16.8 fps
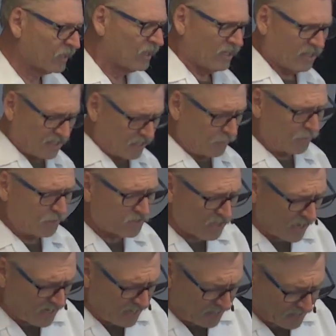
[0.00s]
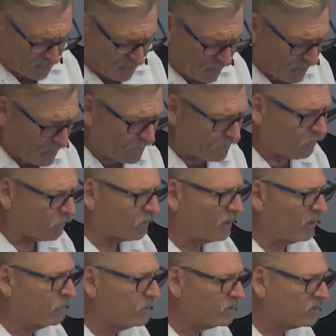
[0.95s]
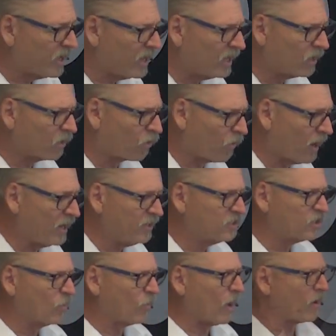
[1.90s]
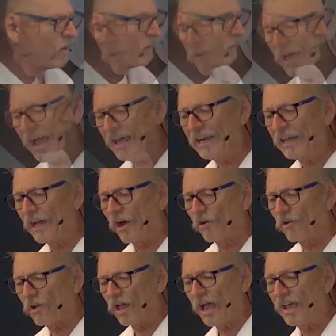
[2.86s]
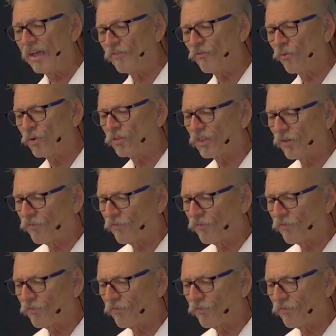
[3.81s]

imitating God or imitating Christ is about aligning our life with the